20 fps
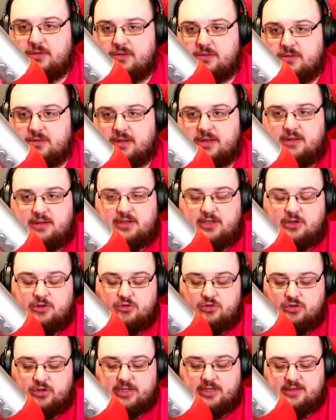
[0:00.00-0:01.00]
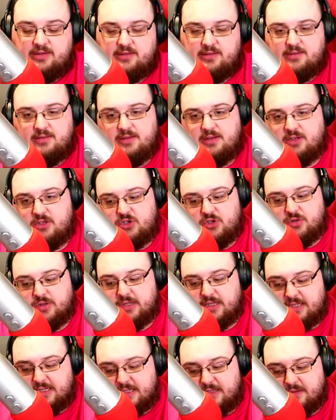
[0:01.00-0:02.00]
then usually it's you join a
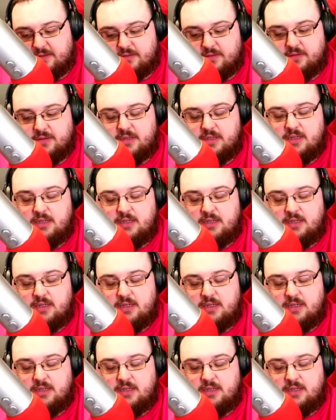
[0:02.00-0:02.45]
guild